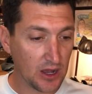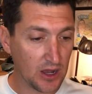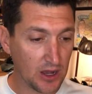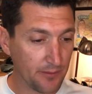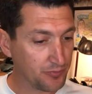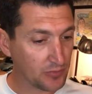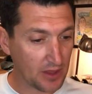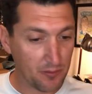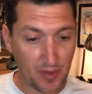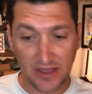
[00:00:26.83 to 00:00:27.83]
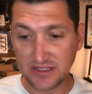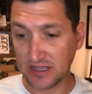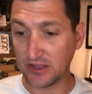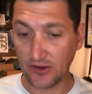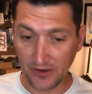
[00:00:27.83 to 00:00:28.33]
and
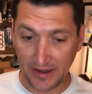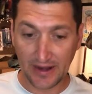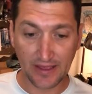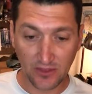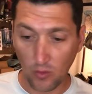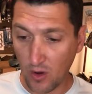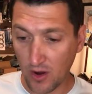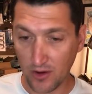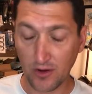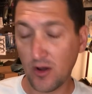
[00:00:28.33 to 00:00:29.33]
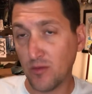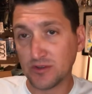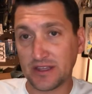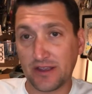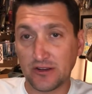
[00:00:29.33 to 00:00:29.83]
basically you're getting in the water
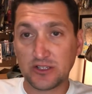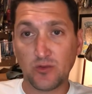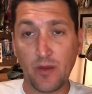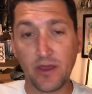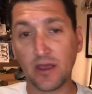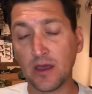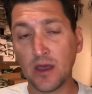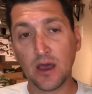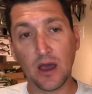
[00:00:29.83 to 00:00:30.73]
almost like you're swimming,